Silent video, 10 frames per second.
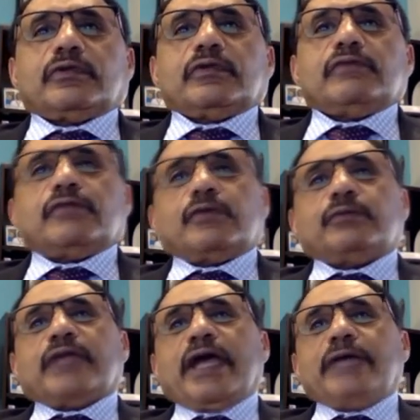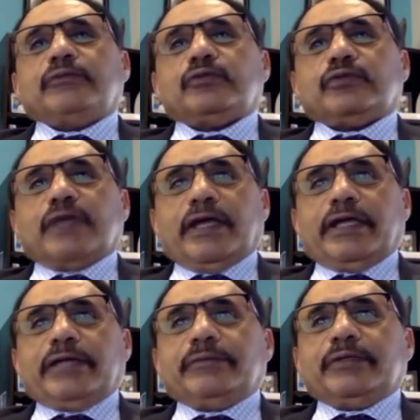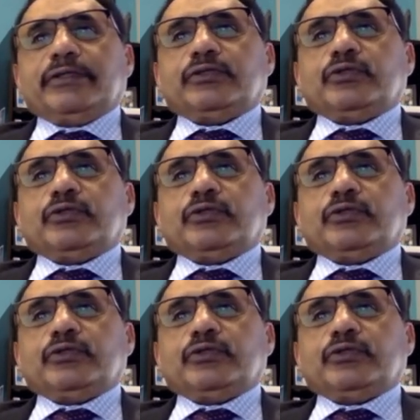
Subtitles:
from time to time to